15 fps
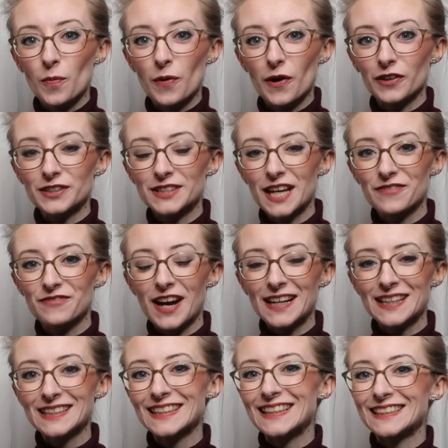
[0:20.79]
product
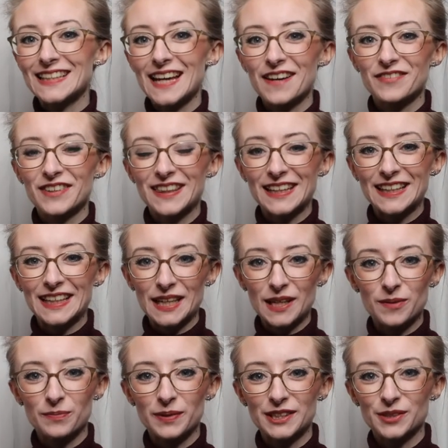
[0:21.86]
advice and everything
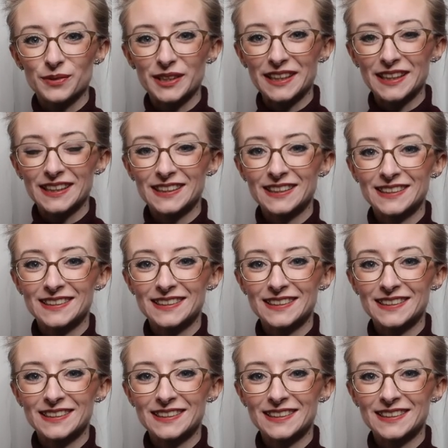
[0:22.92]
in between.